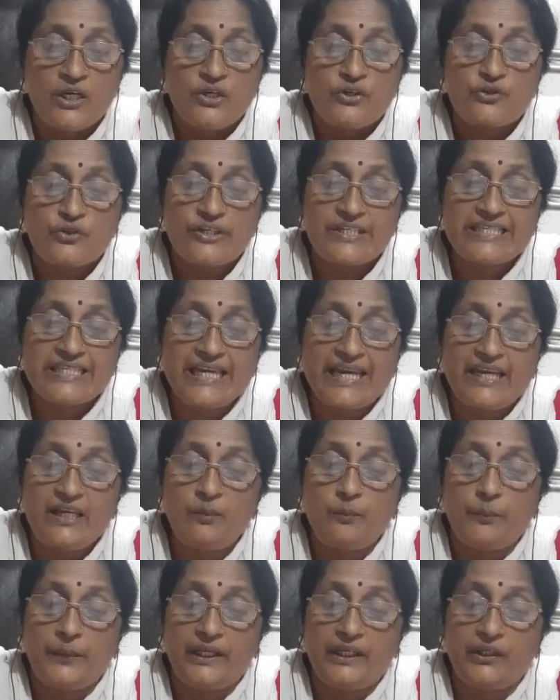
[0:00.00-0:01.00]
So,
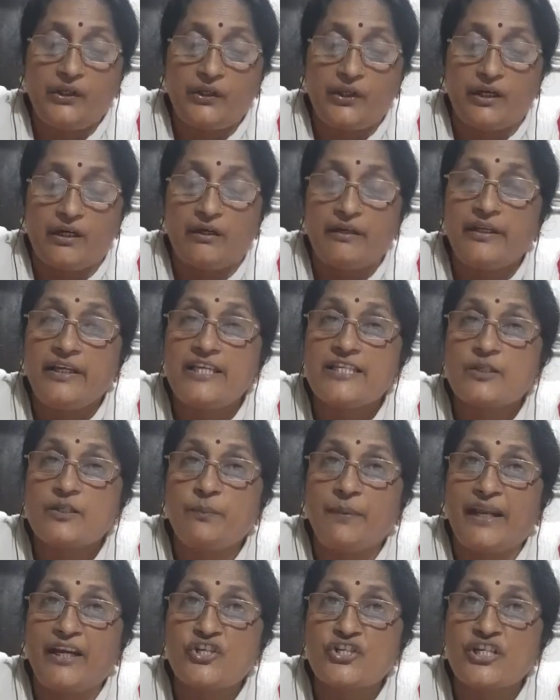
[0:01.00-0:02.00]
Saint Peter is
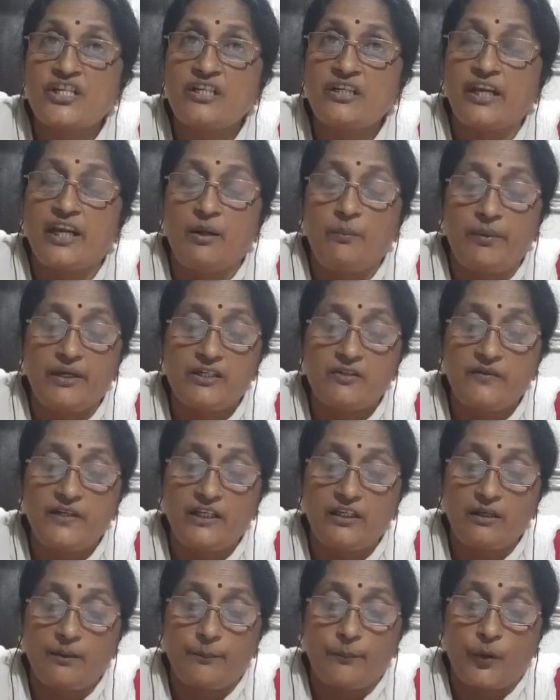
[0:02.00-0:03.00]
mentioned in
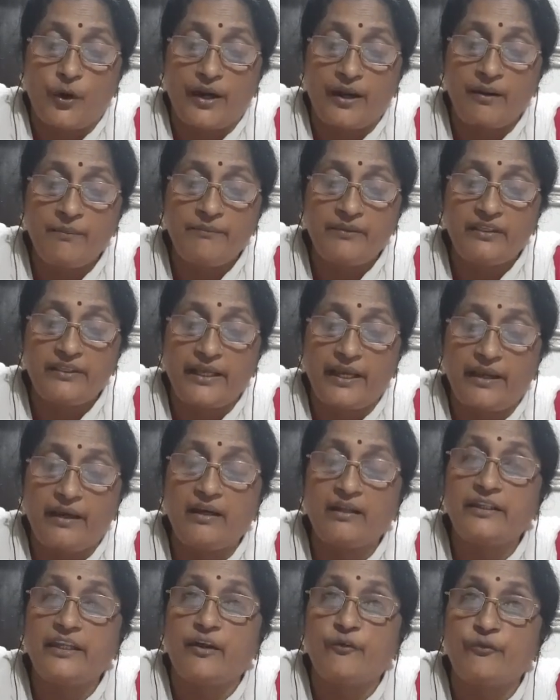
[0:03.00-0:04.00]
between the poem.
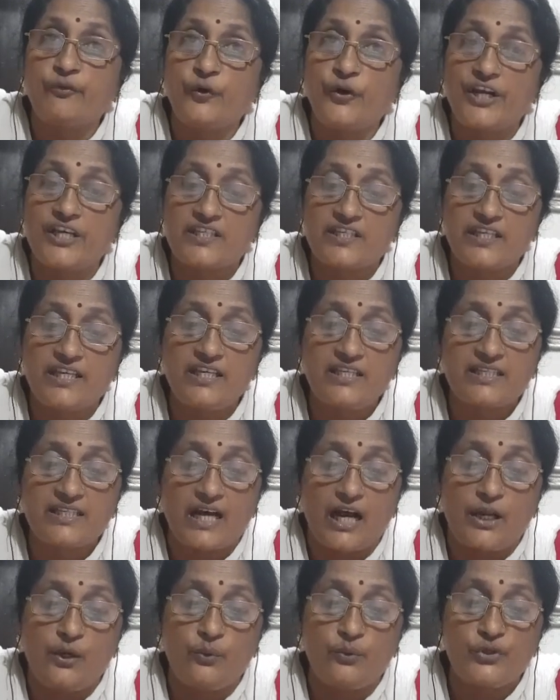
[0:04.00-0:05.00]
There the FOS is
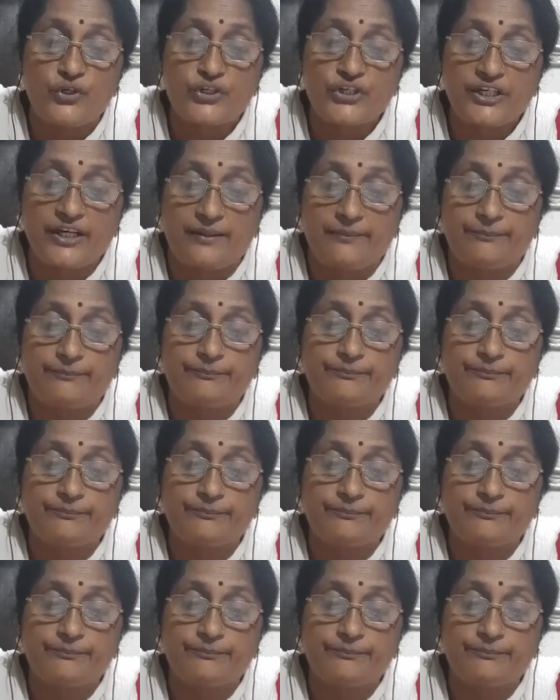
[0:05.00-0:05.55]
allusion.